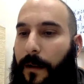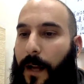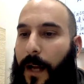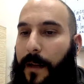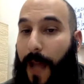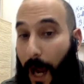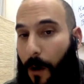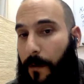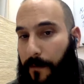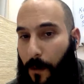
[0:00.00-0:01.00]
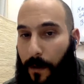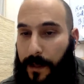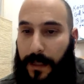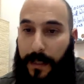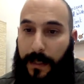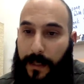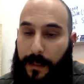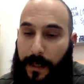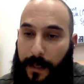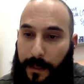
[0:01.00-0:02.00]
And thou, of course, is
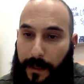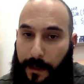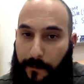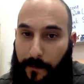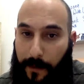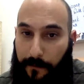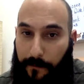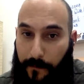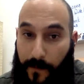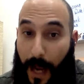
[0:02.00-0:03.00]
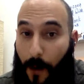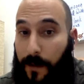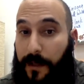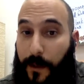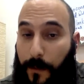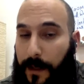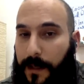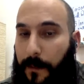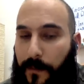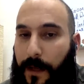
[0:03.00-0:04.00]
if thou was doing
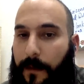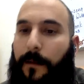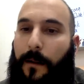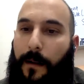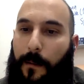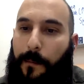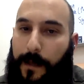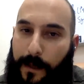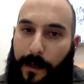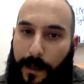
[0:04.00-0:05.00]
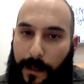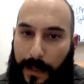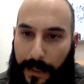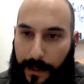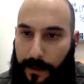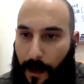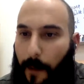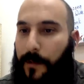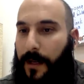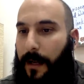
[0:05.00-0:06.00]
something, but thee is the
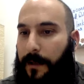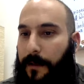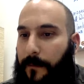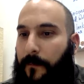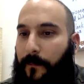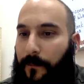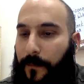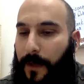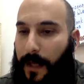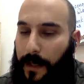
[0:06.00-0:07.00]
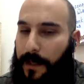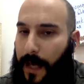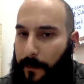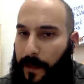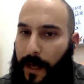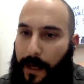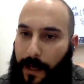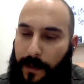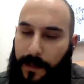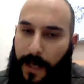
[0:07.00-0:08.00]
object. In the same case,
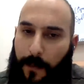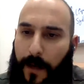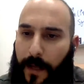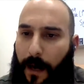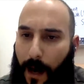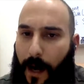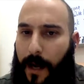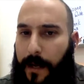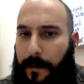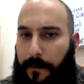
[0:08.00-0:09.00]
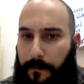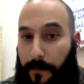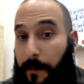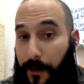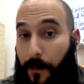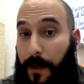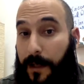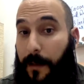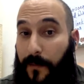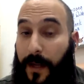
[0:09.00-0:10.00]
in the same way that I am doing
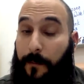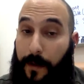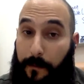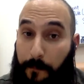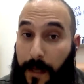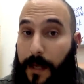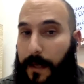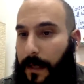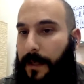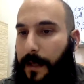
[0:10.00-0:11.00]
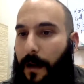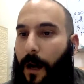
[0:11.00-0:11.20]
something, but me is the